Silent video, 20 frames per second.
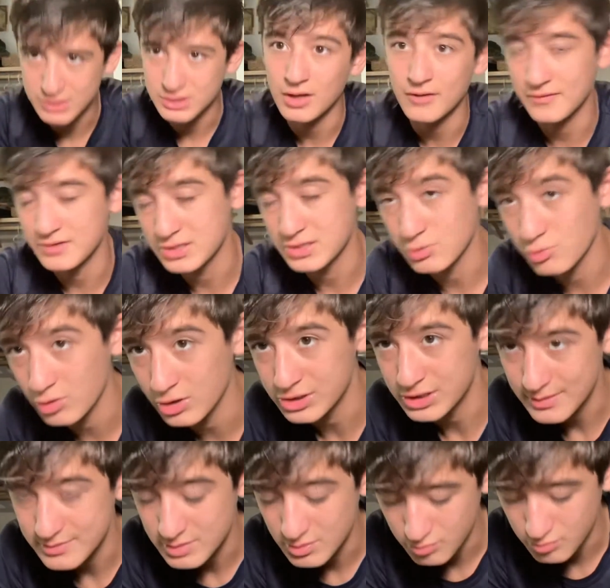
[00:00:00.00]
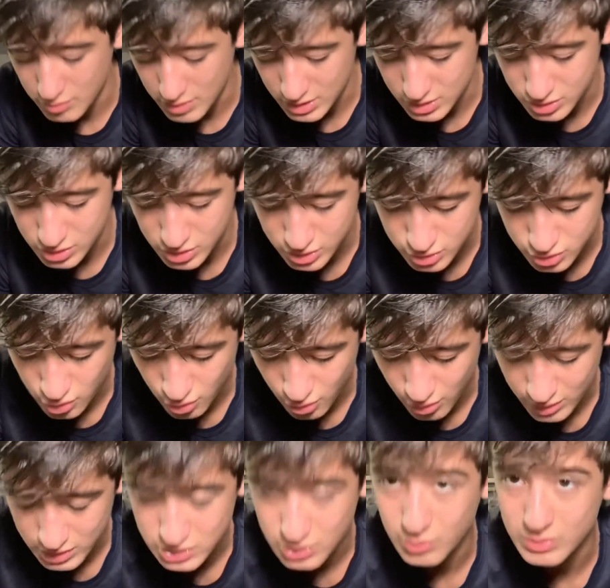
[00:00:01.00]
Obviously, Wheel of Time is a big
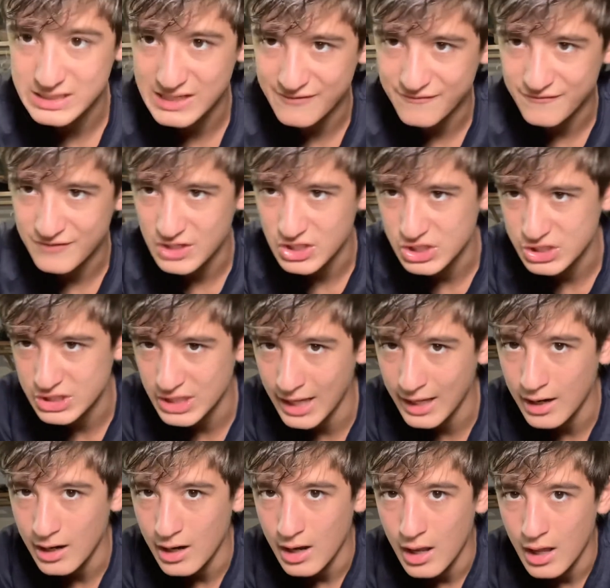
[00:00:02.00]
story, so once I finish that.